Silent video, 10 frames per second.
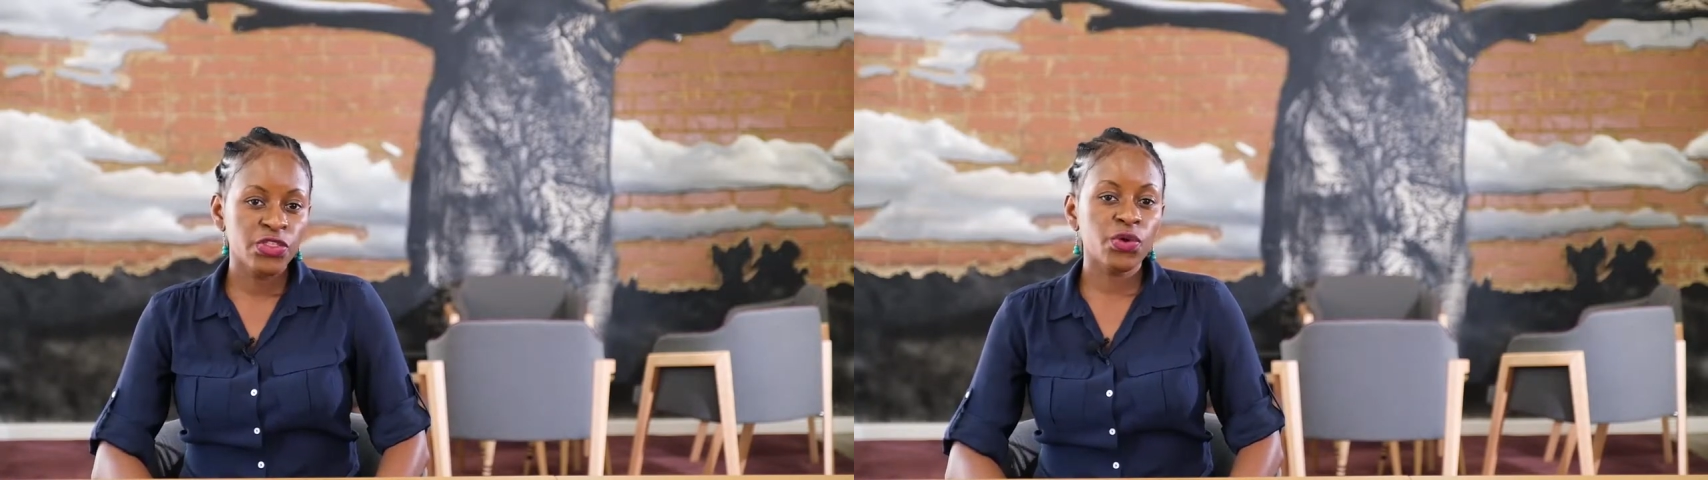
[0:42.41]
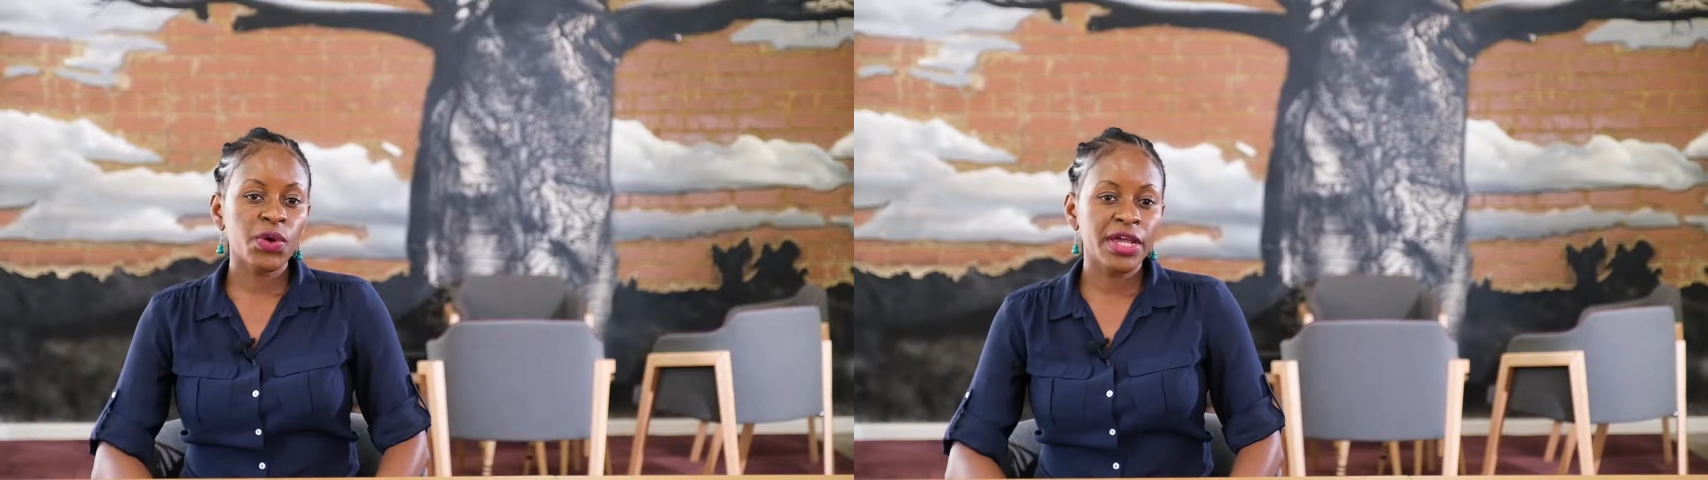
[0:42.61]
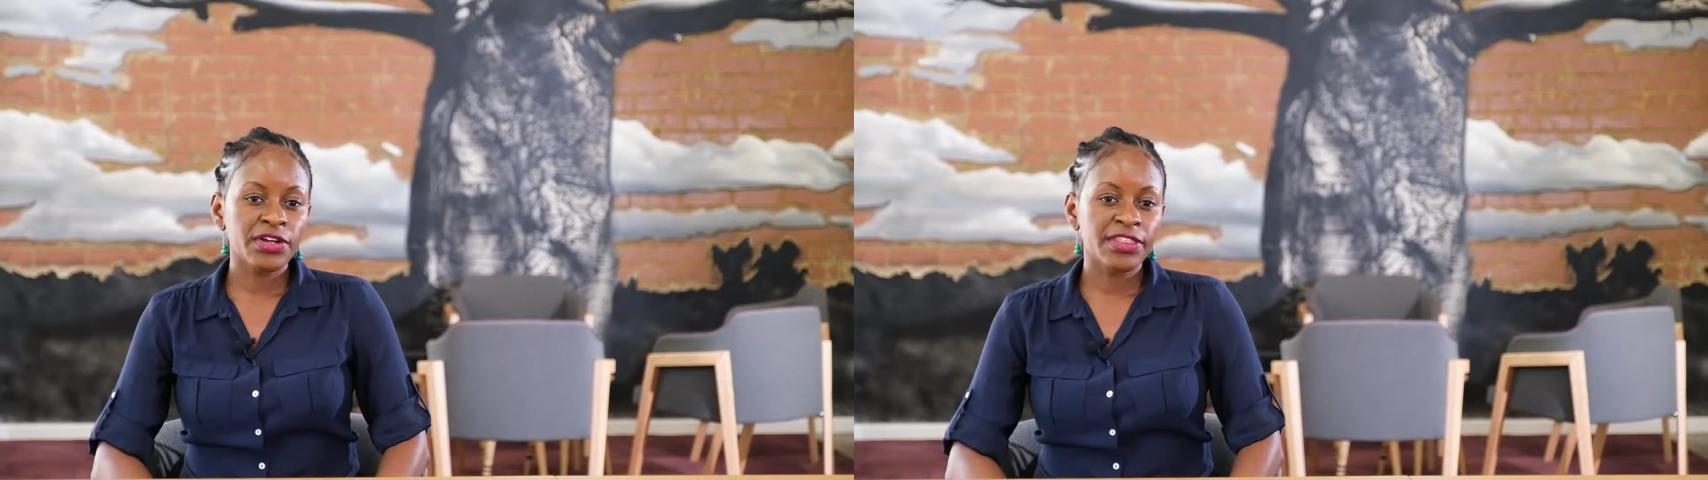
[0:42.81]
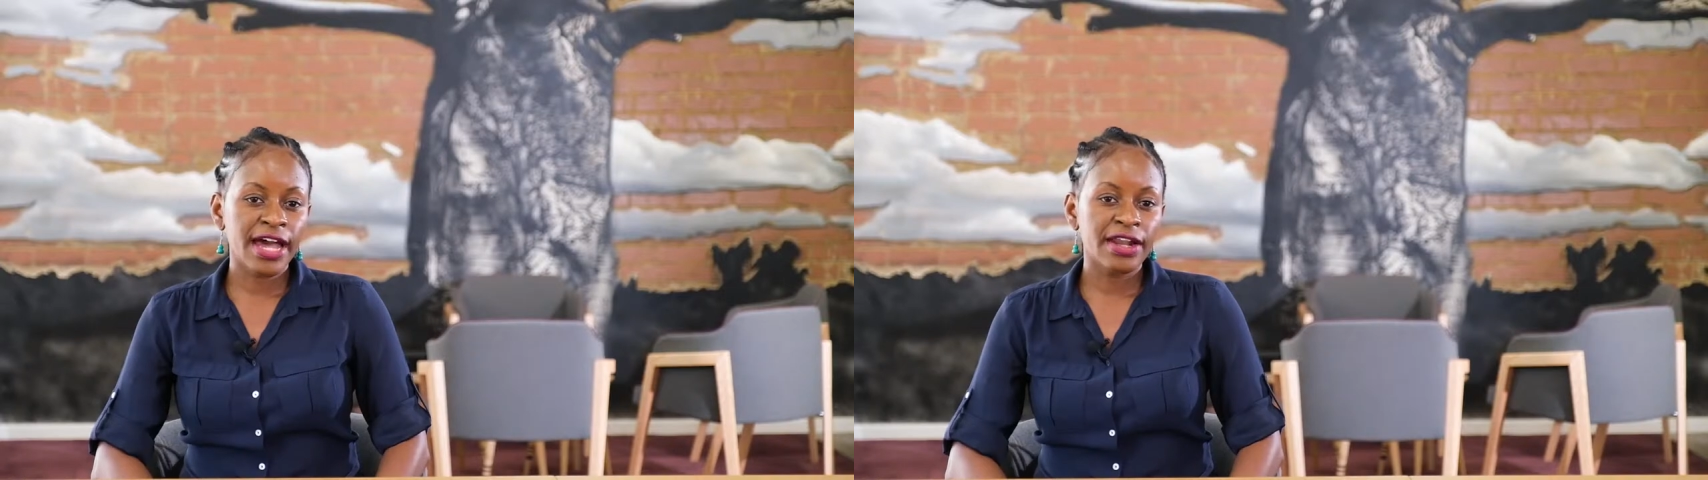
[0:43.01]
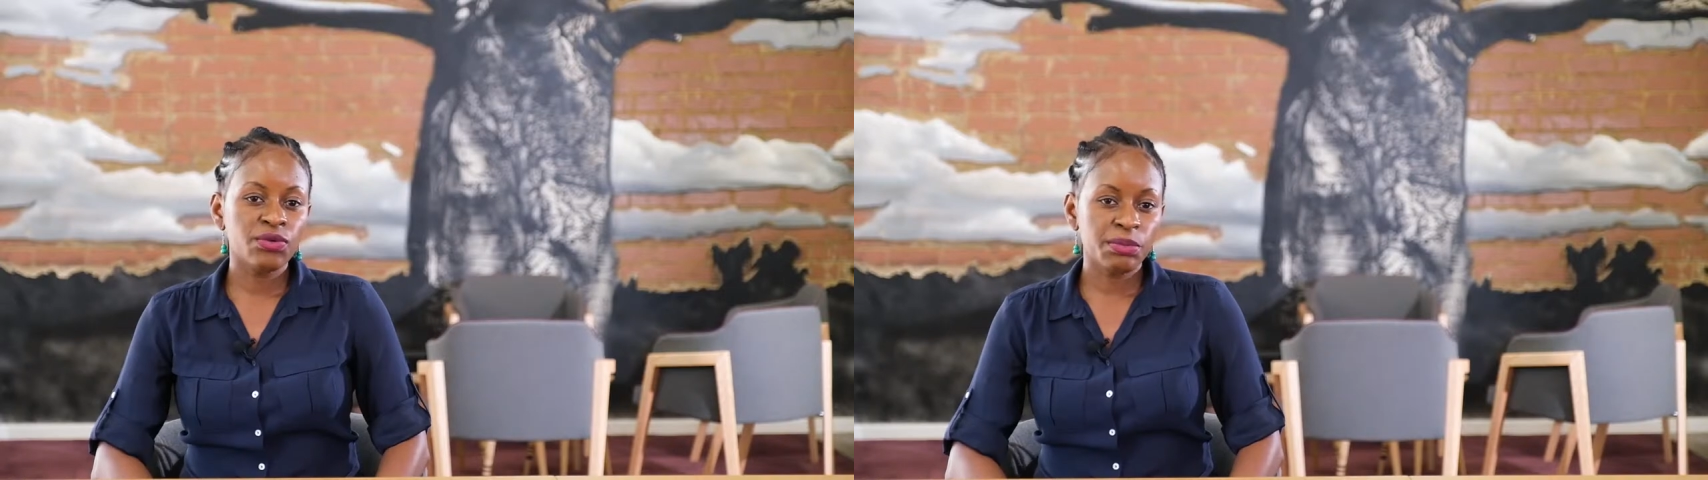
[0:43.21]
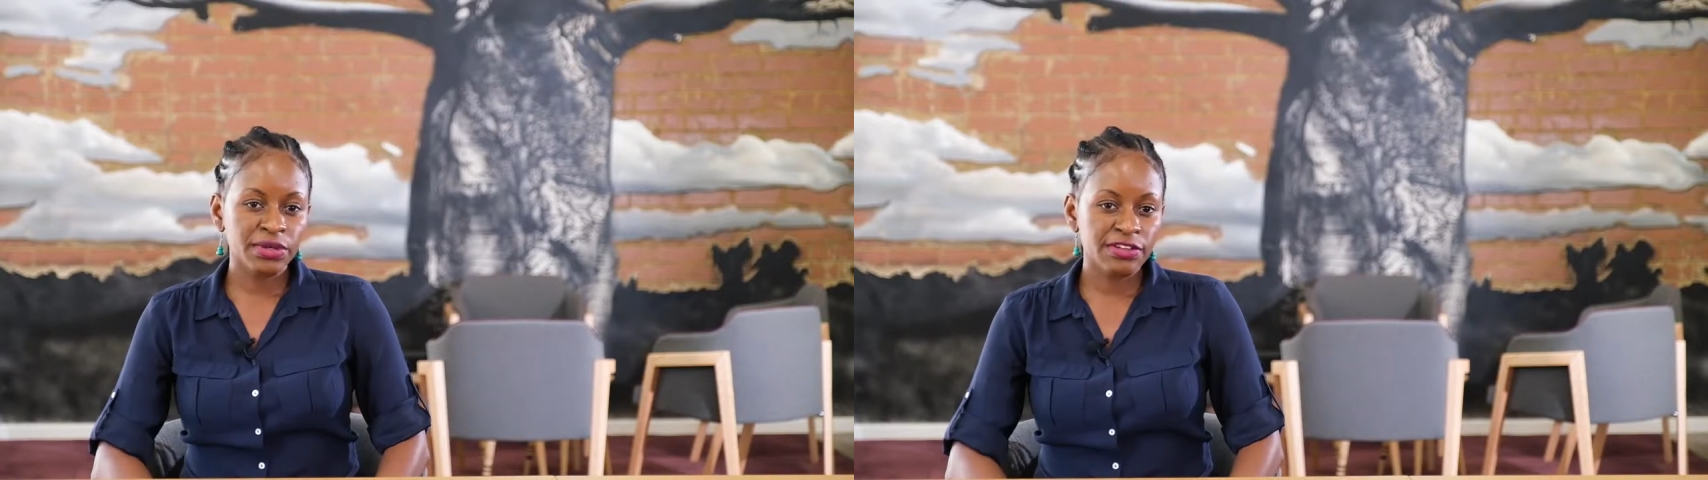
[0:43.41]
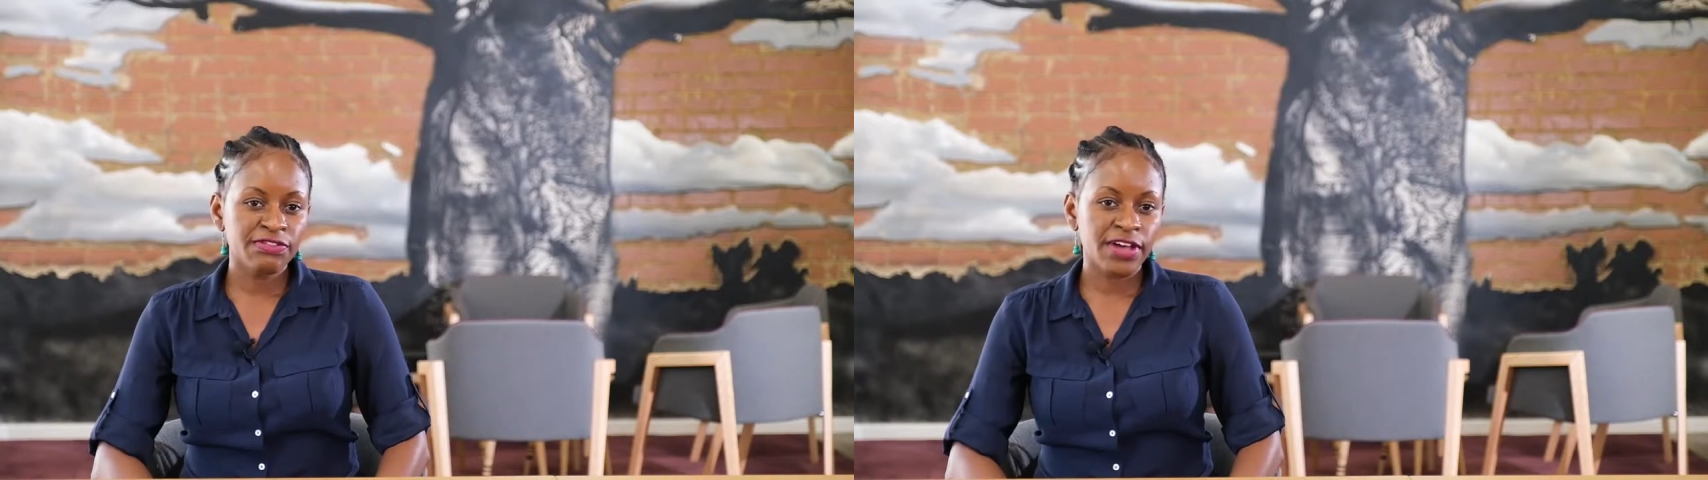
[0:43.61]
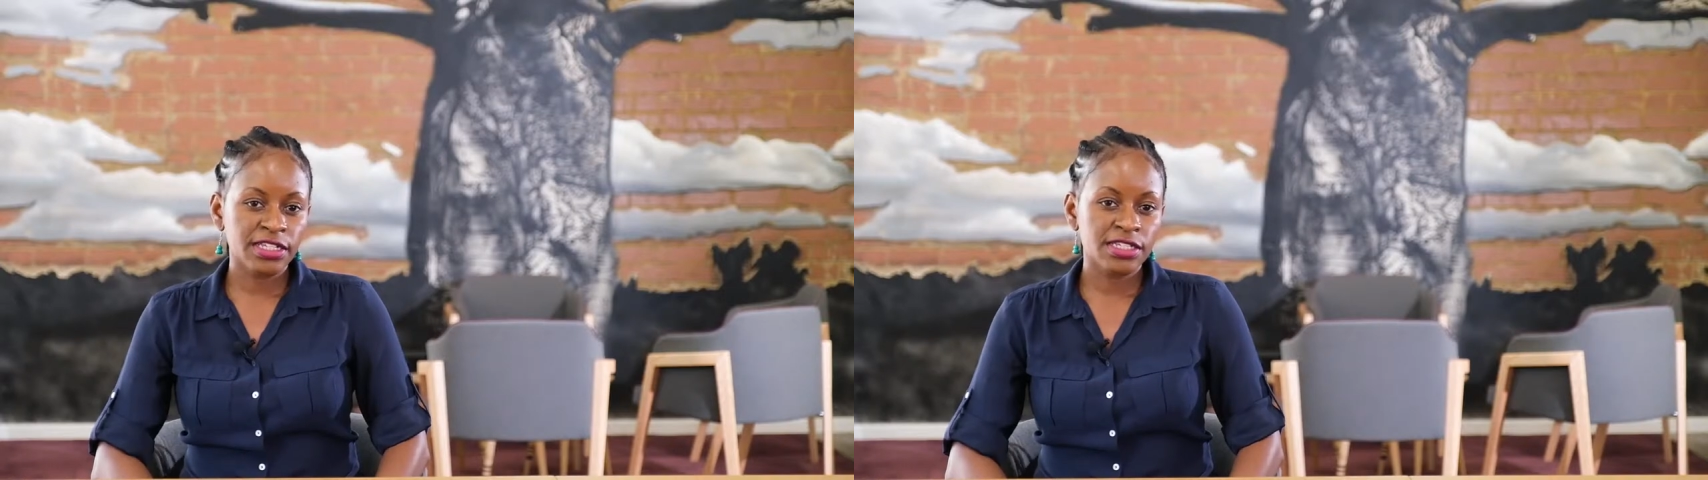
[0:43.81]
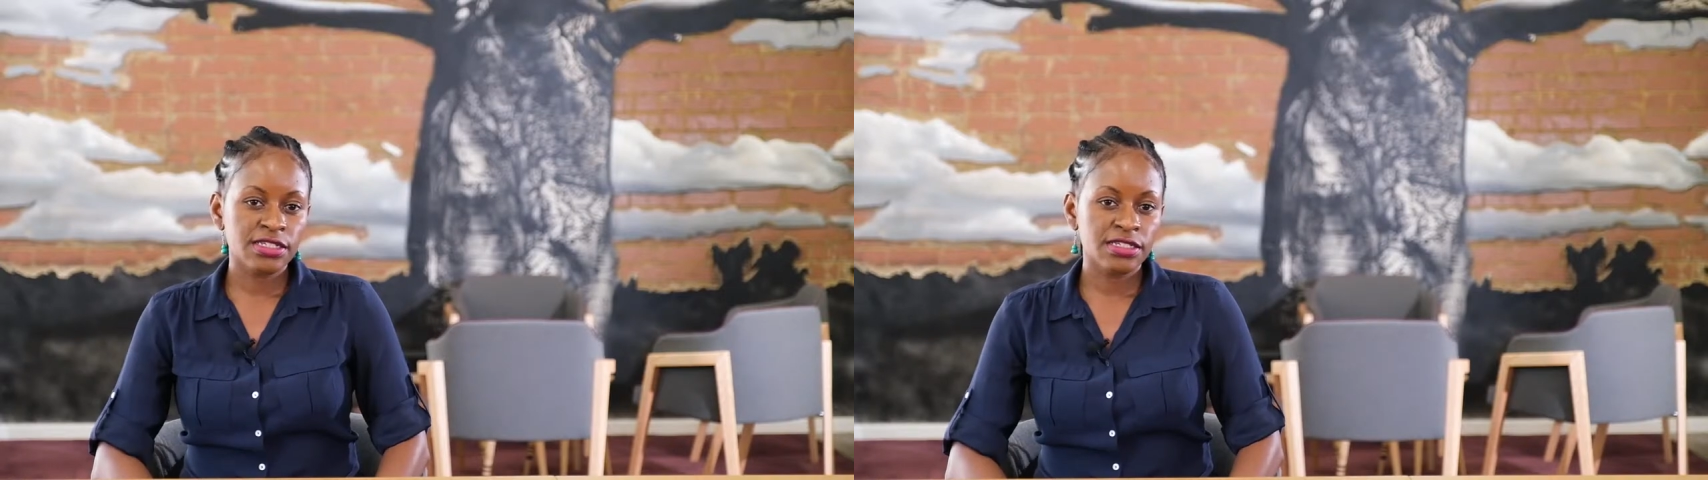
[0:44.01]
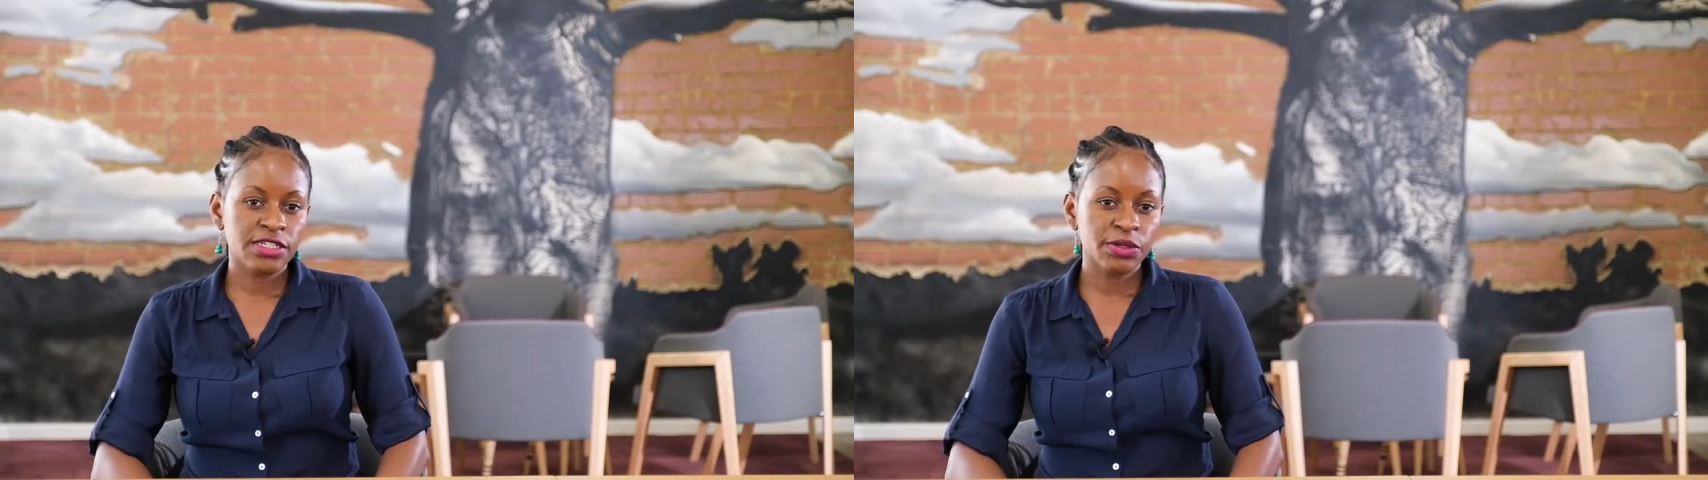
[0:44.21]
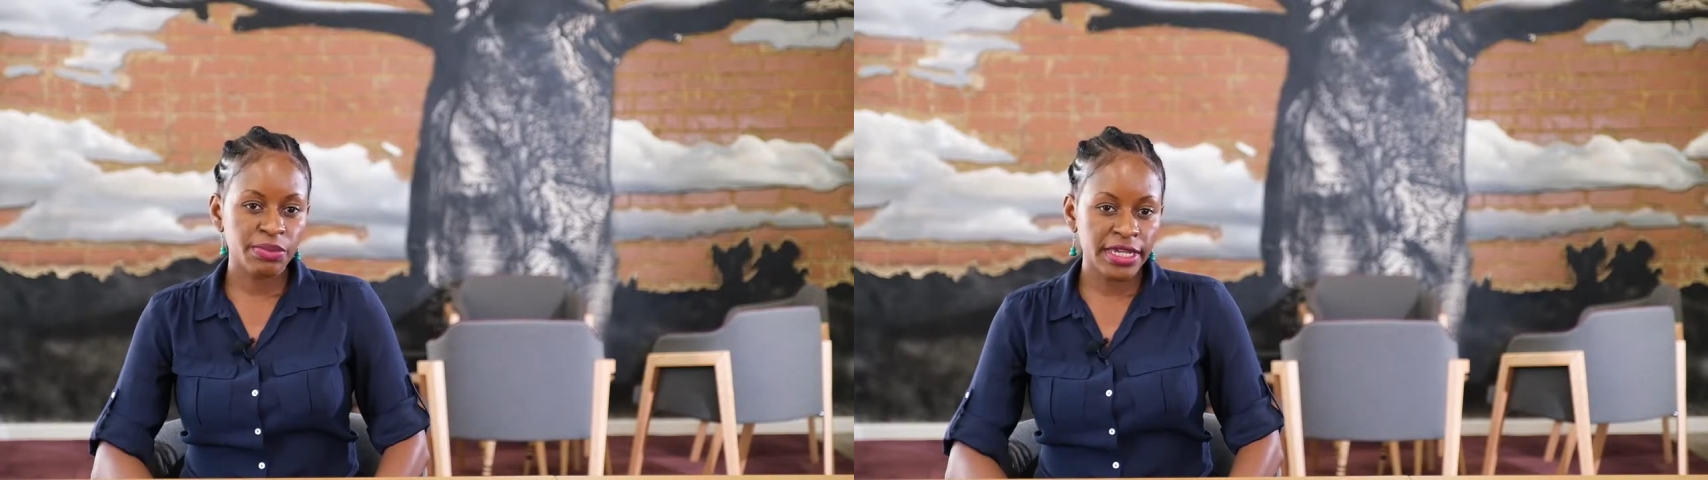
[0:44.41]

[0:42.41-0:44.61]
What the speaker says: the greater that ripple effect could